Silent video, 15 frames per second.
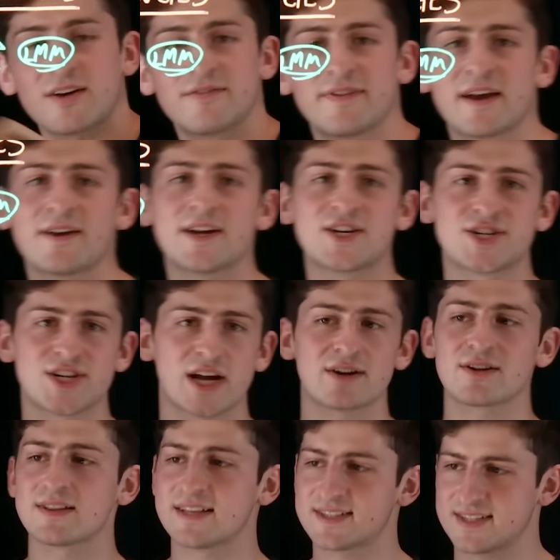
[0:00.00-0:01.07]
are very
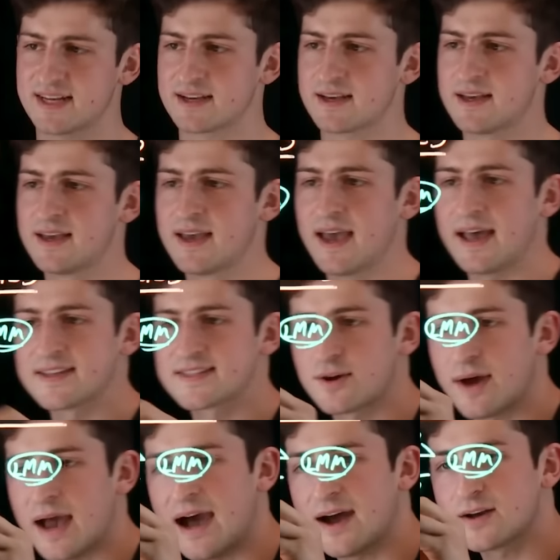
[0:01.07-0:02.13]
generalistic. And
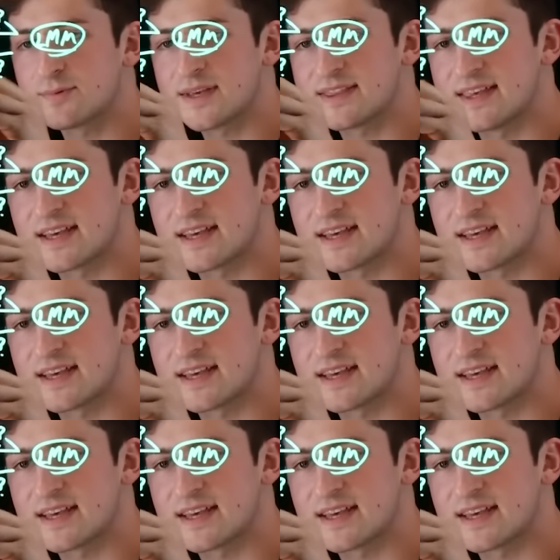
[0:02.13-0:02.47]
so how do we